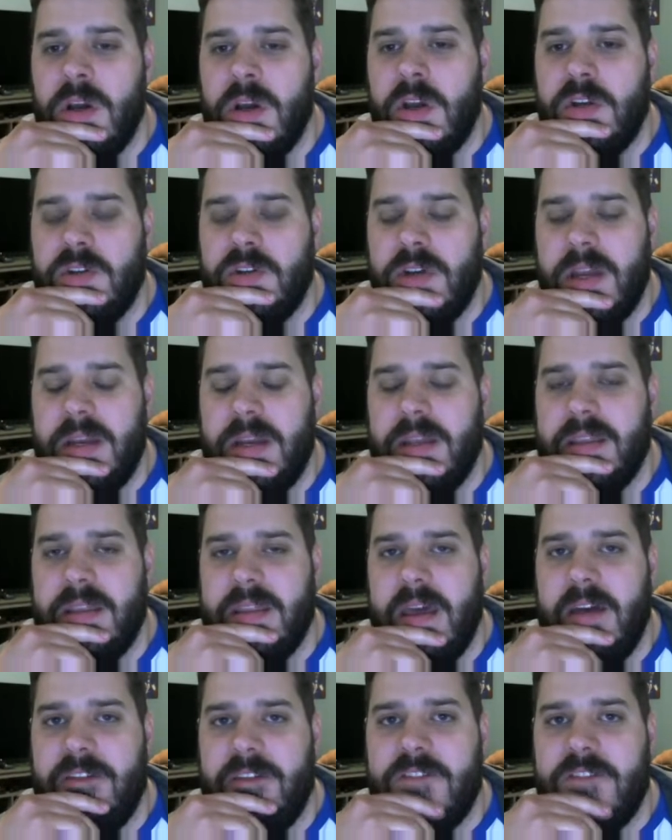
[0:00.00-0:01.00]
creating
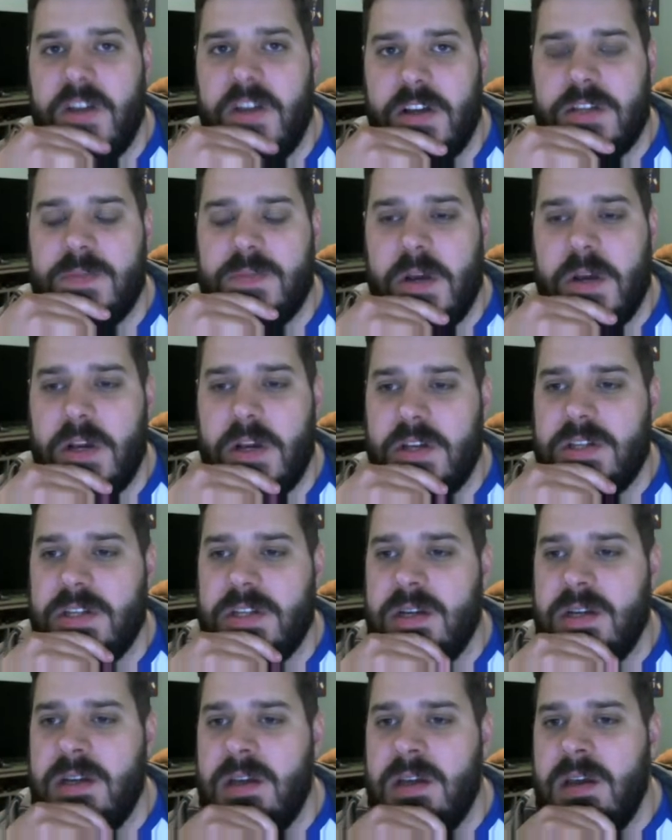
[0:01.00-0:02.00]
that first
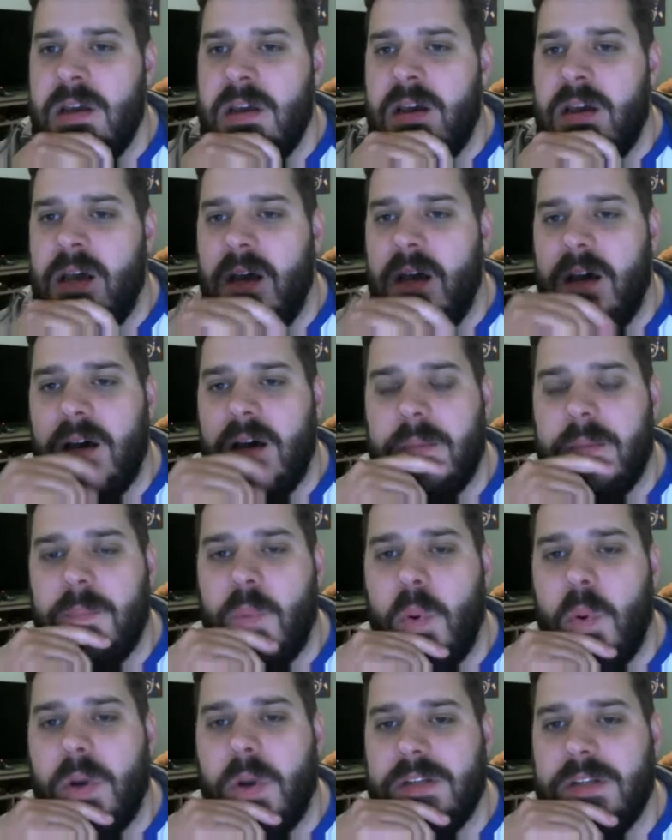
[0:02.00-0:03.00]
person
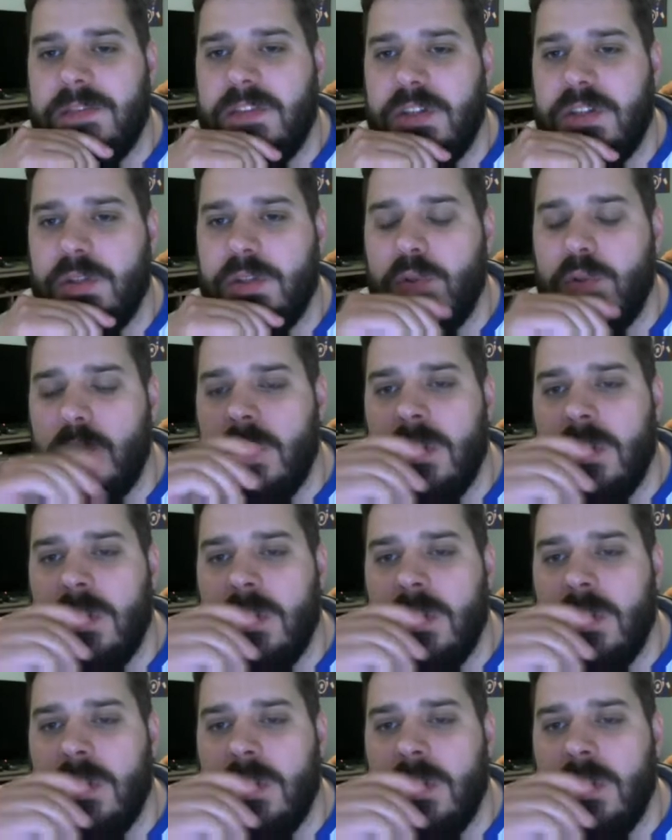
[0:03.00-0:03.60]
point of view,